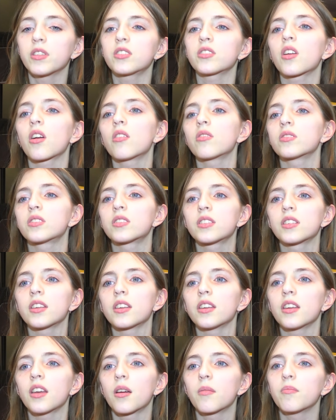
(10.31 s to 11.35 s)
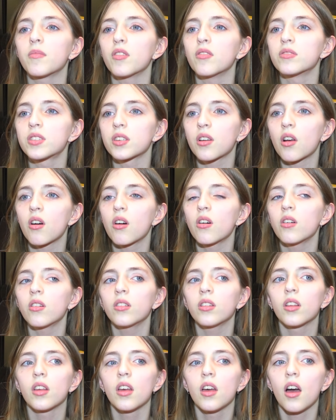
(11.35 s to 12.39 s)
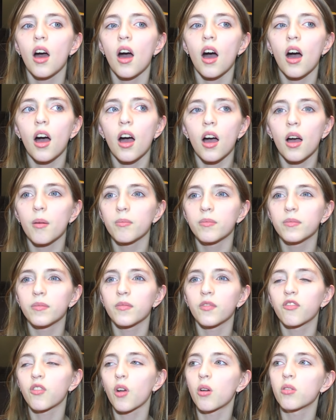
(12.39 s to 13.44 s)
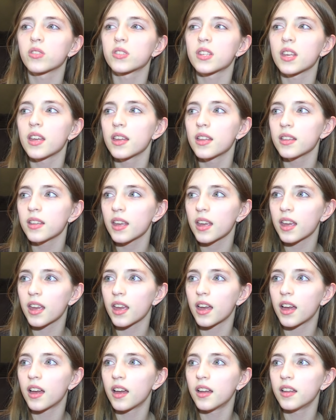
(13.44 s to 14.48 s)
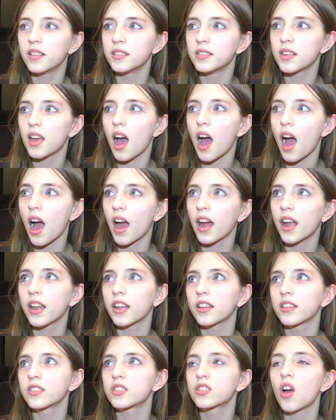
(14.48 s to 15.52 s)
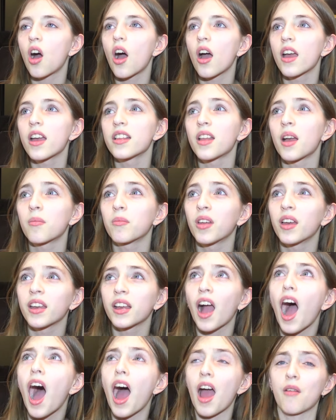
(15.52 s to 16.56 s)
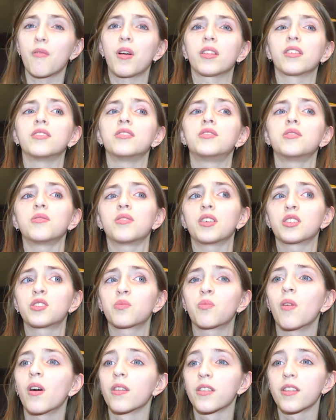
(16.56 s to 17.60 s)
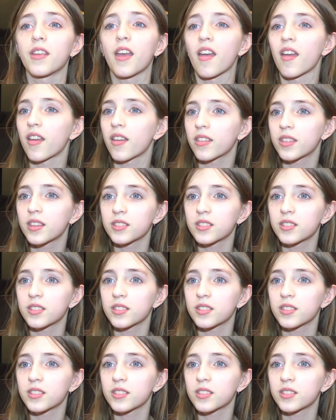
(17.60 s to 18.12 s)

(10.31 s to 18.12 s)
to go see a musical, um, Frozen, and I saw it and I'm like, I want to do this one day.